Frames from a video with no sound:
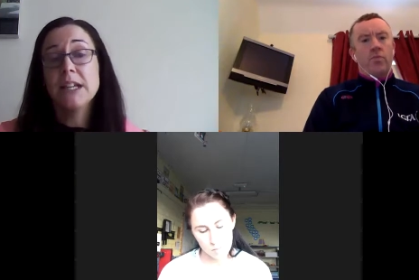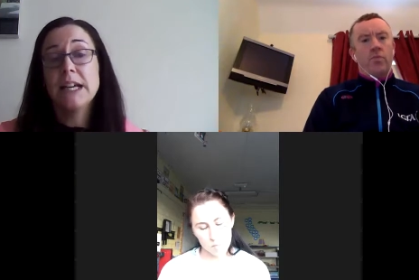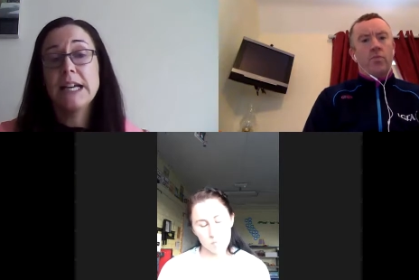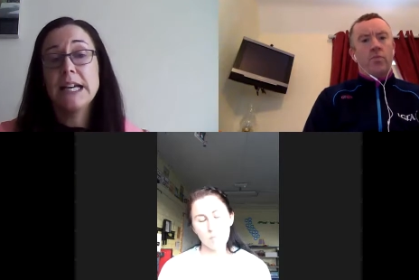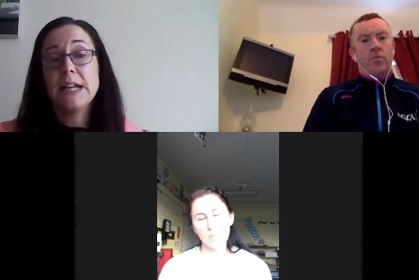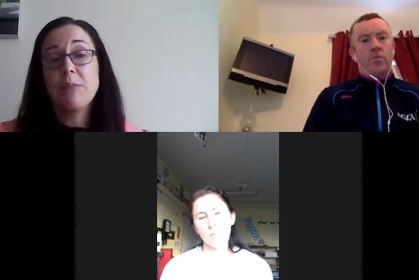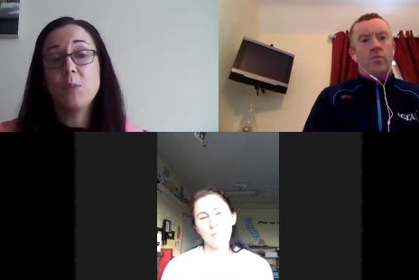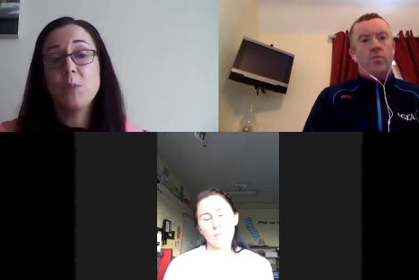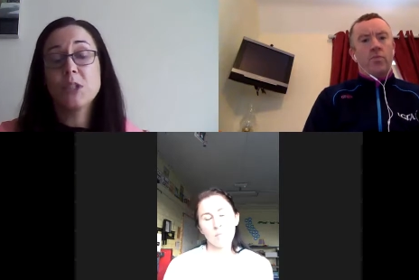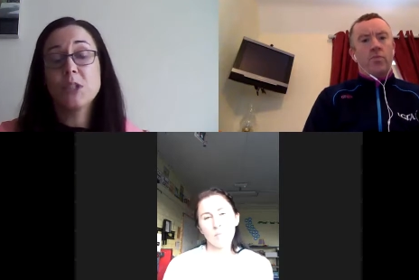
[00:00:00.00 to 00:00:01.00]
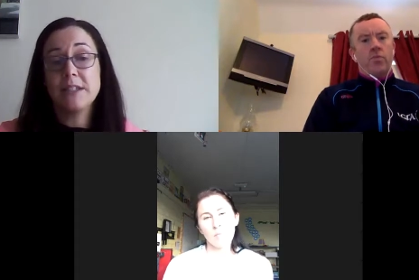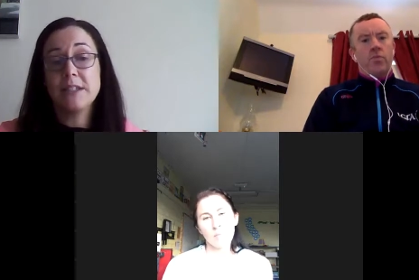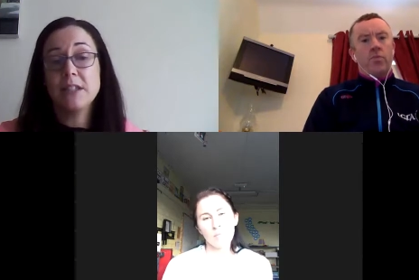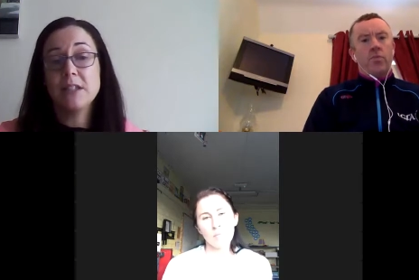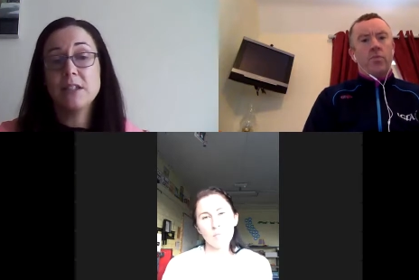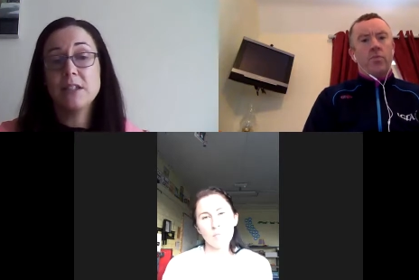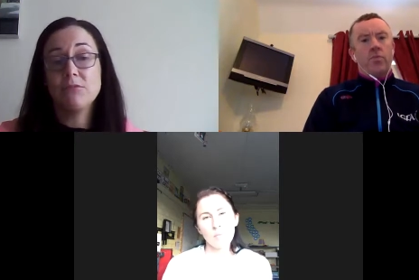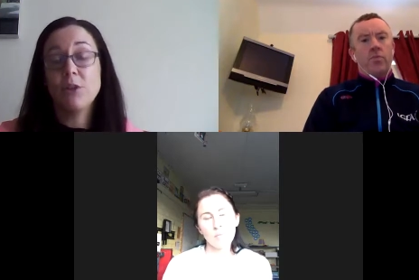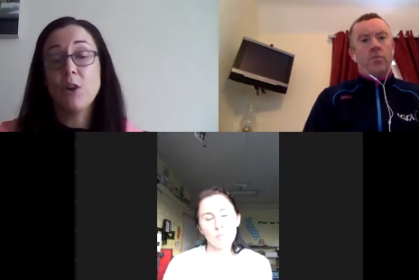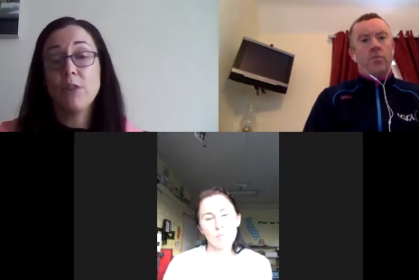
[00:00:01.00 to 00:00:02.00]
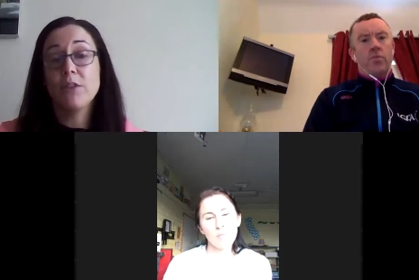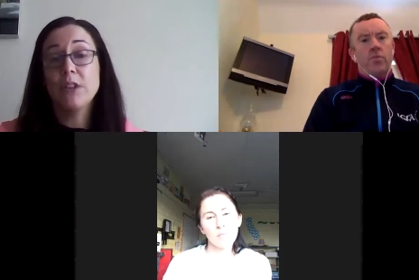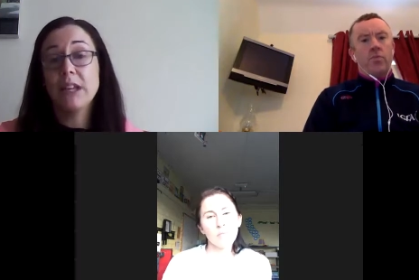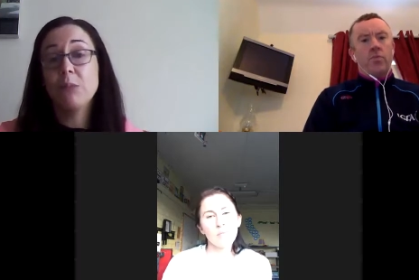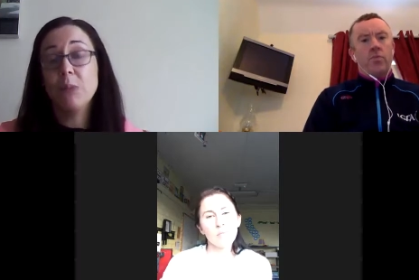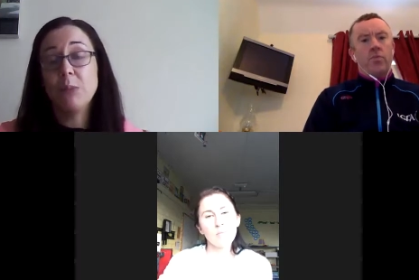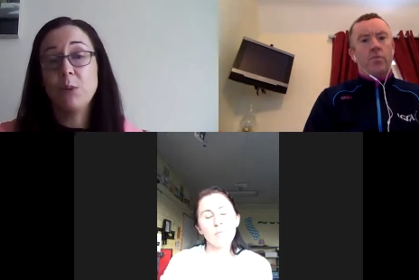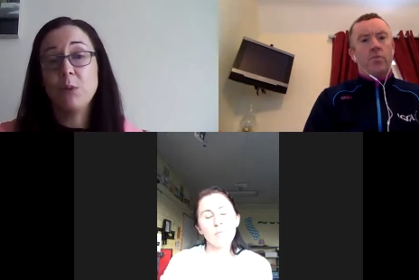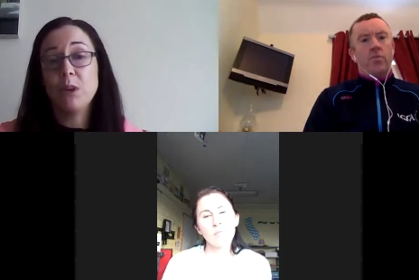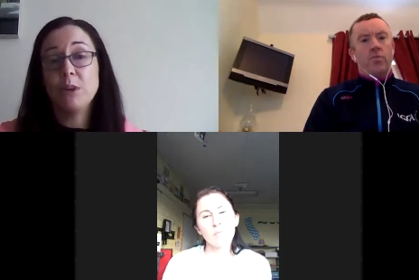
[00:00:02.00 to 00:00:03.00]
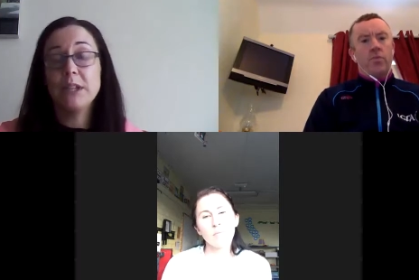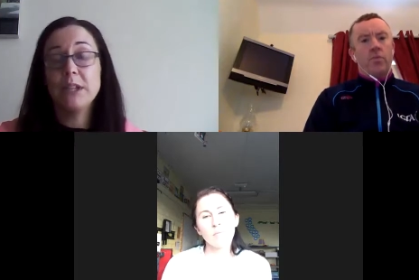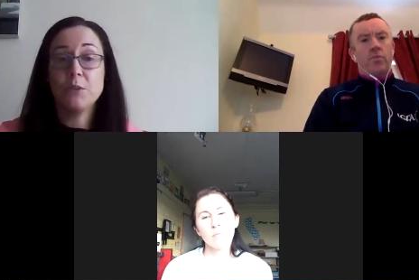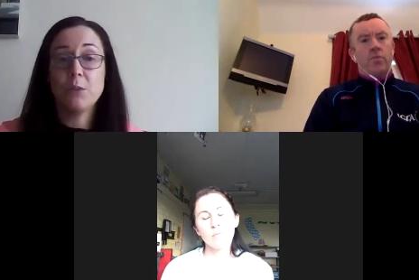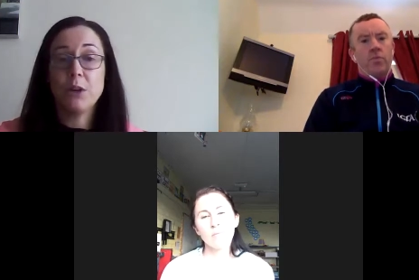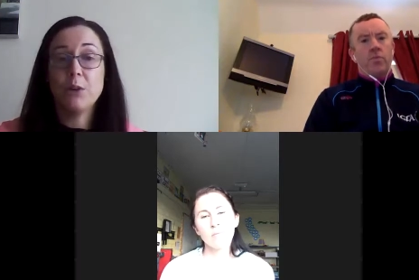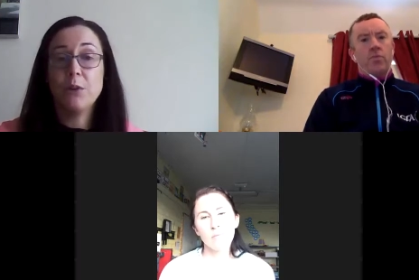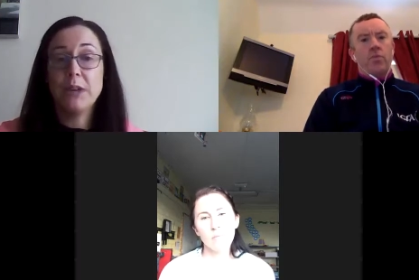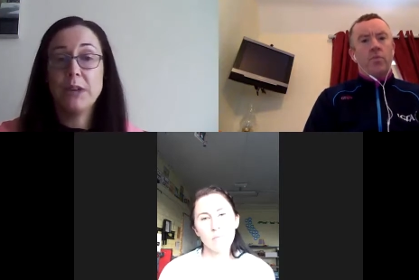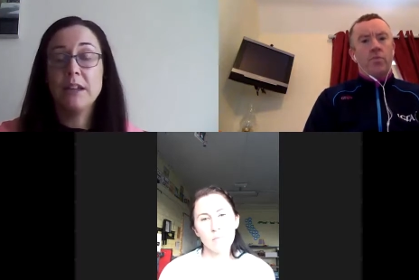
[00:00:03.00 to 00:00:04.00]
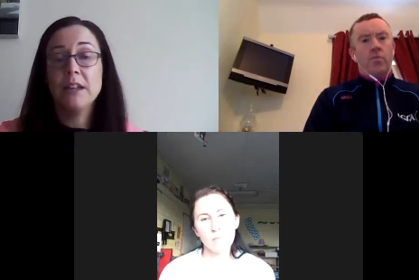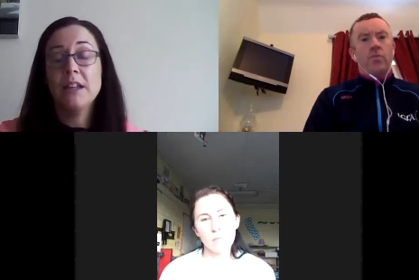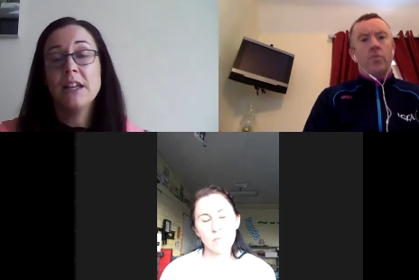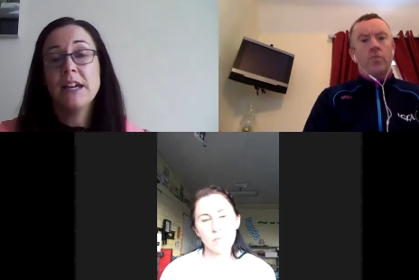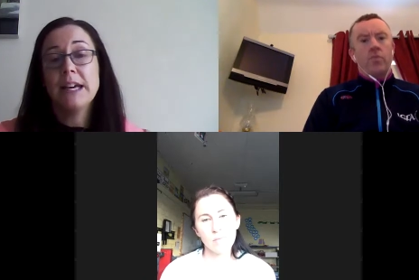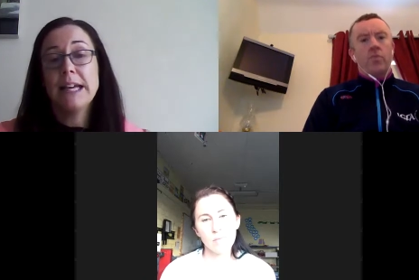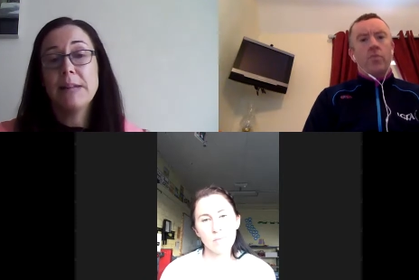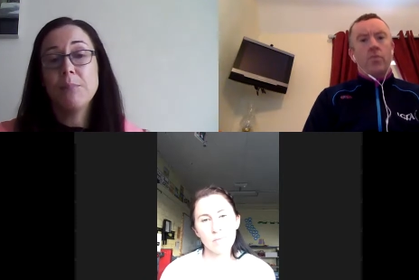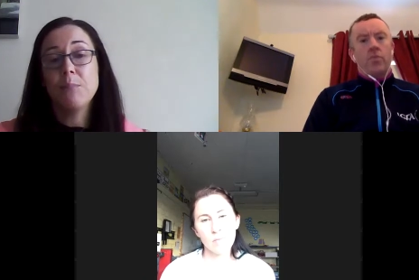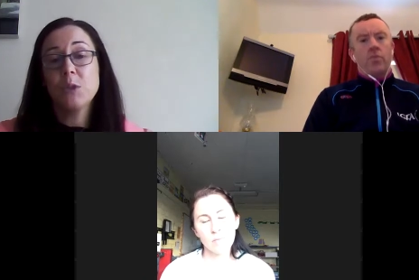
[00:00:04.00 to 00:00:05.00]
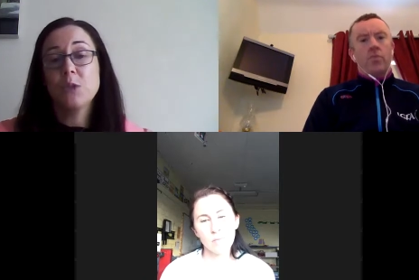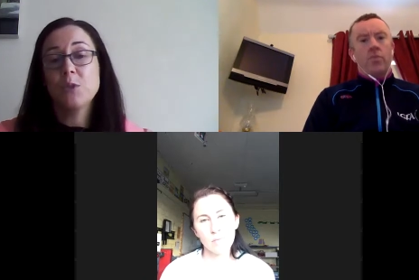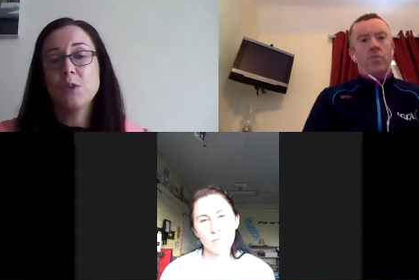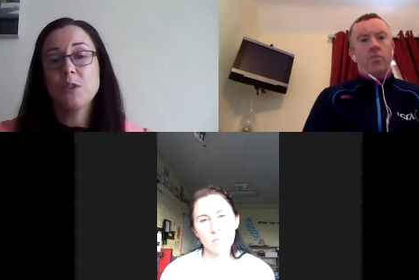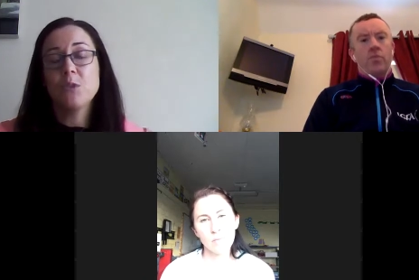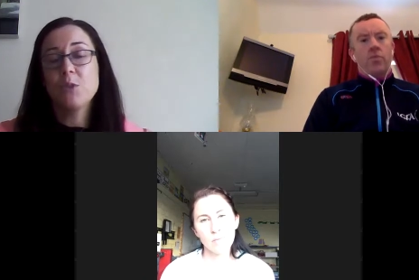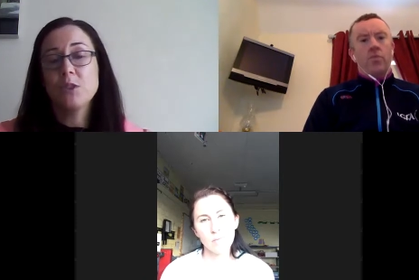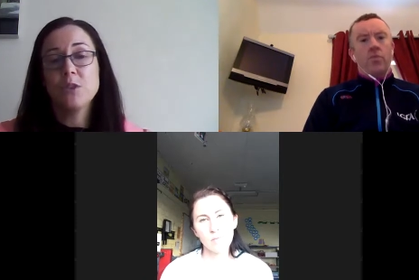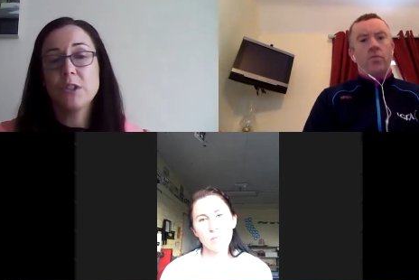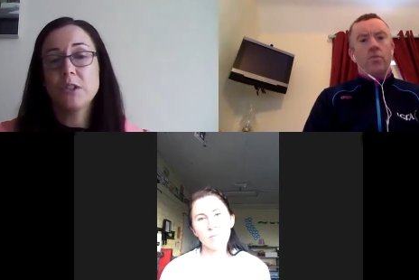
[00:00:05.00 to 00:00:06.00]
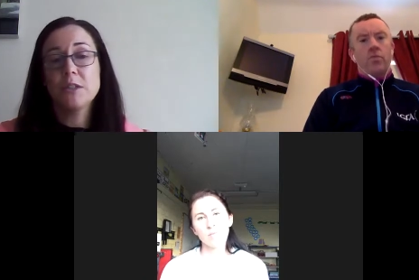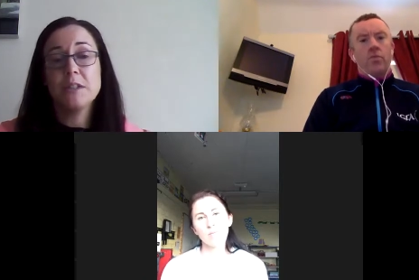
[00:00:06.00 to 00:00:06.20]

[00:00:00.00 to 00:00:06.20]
Speaker 1: Um, but it did recover again. People were beginning to borrow again. Um, but there was just so much uncertainty